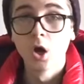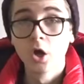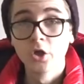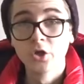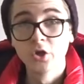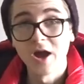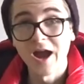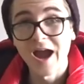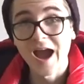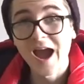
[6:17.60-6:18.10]

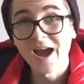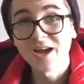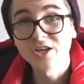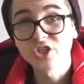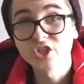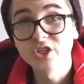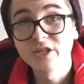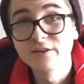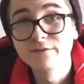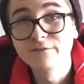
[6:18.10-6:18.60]
You're
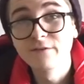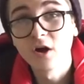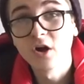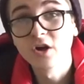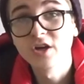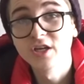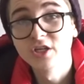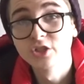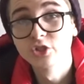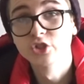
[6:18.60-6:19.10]
actually
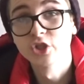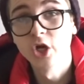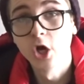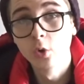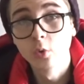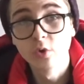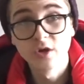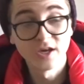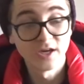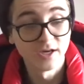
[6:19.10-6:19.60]
fucking
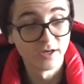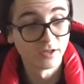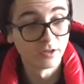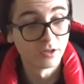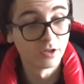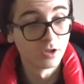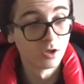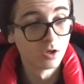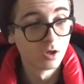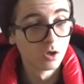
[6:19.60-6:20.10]
joking.
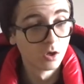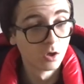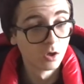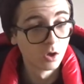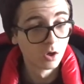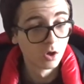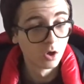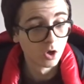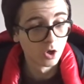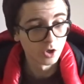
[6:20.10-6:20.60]

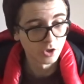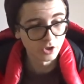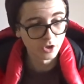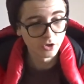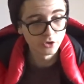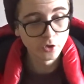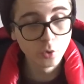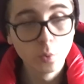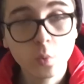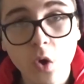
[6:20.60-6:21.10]

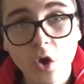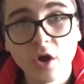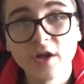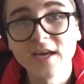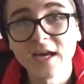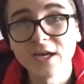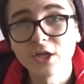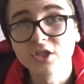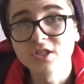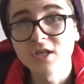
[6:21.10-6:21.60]
You wanna
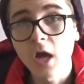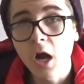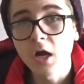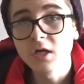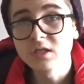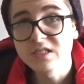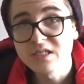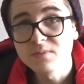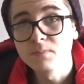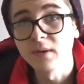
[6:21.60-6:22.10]
get your
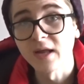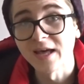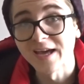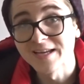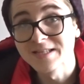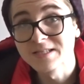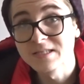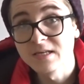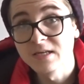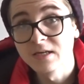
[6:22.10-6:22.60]
tongue
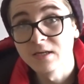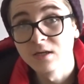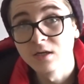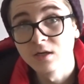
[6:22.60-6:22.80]
split?